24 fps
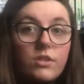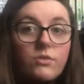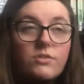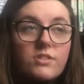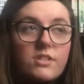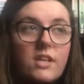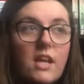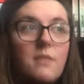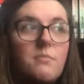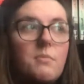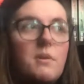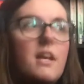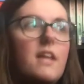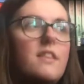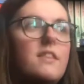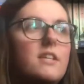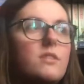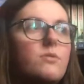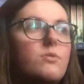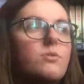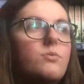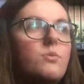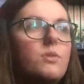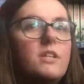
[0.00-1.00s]
sent me, and
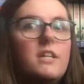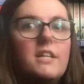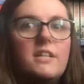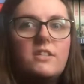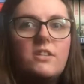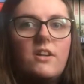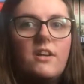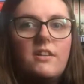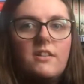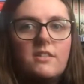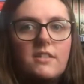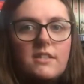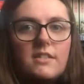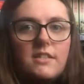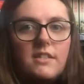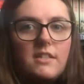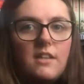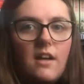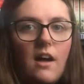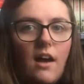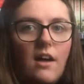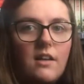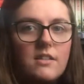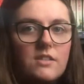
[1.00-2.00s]
this was really exciting because I
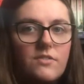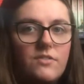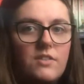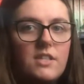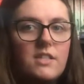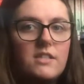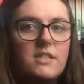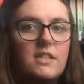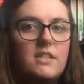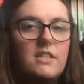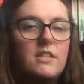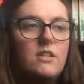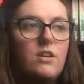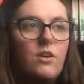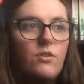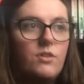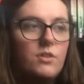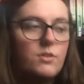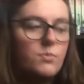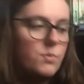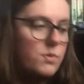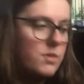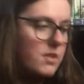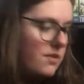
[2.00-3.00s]
didn't ask for this, I didn't know
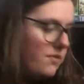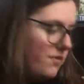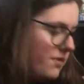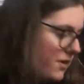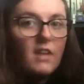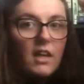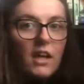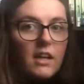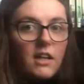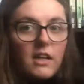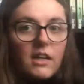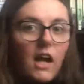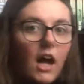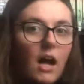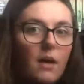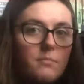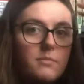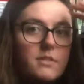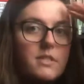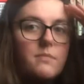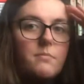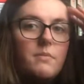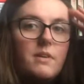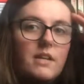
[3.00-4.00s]
this was even gonna come
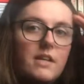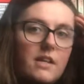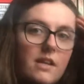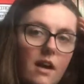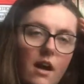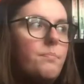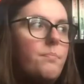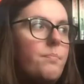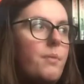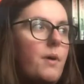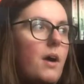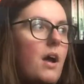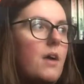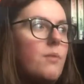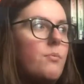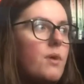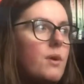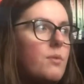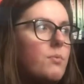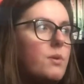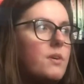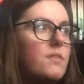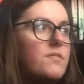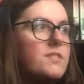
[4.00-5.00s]
to me, but I
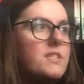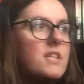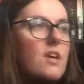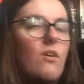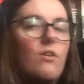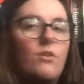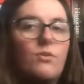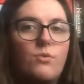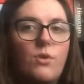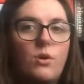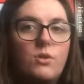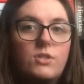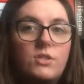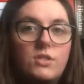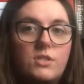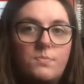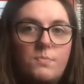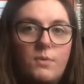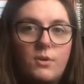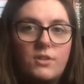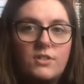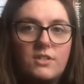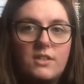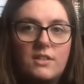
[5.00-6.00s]
read one of Sarah Crossan's
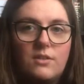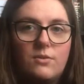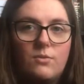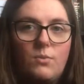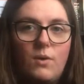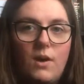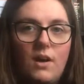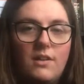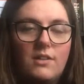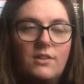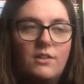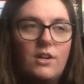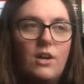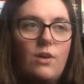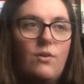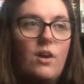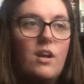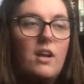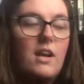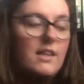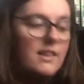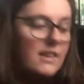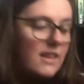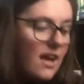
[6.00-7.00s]
books a little while ago
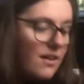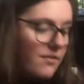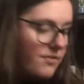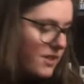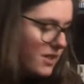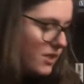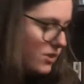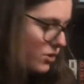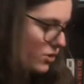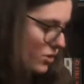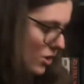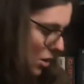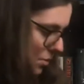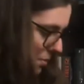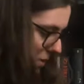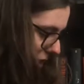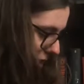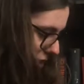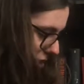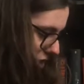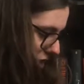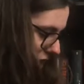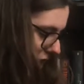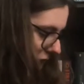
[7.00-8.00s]
and I loved it so
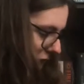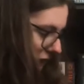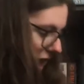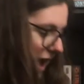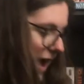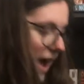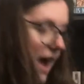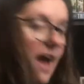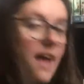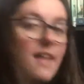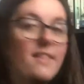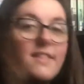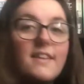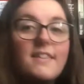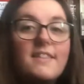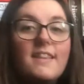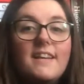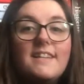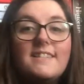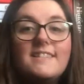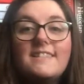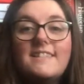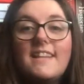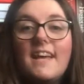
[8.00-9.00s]
much. And then
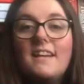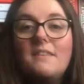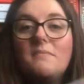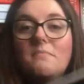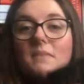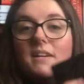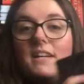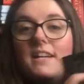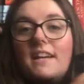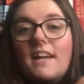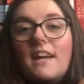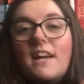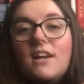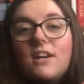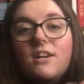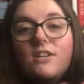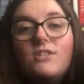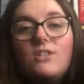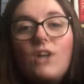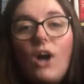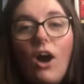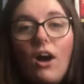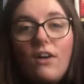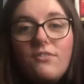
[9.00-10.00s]
they sent me
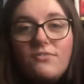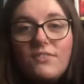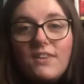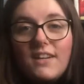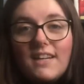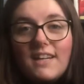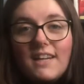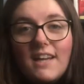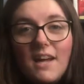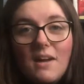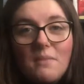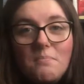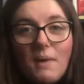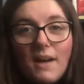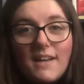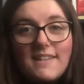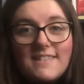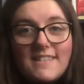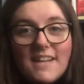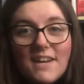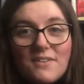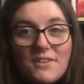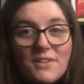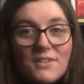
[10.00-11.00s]
Toffee by
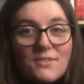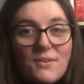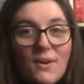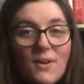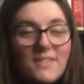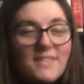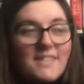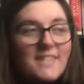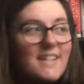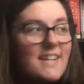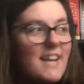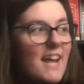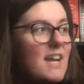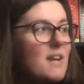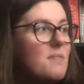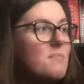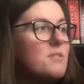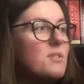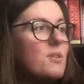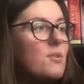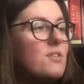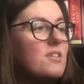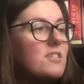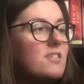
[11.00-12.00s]
Sarah Crossan, and I'm
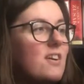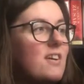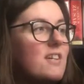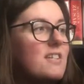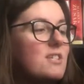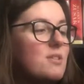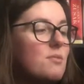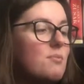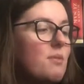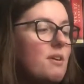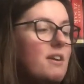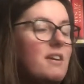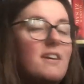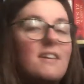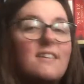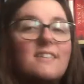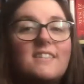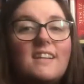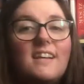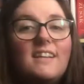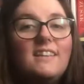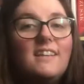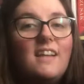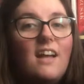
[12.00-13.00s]
so excited to read it
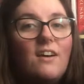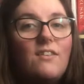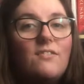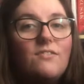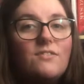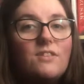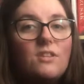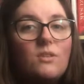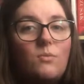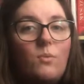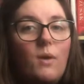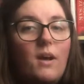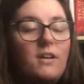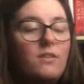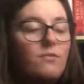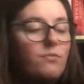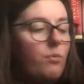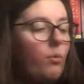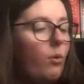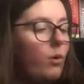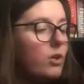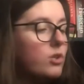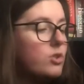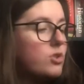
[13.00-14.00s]
because I loved The Weight
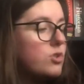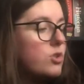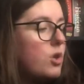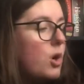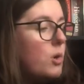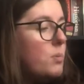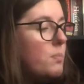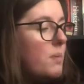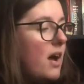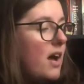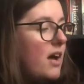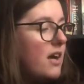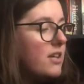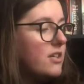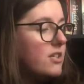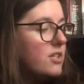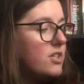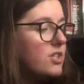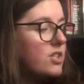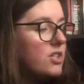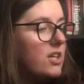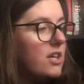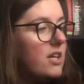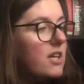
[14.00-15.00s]
of Water so
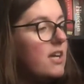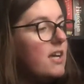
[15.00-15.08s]
much.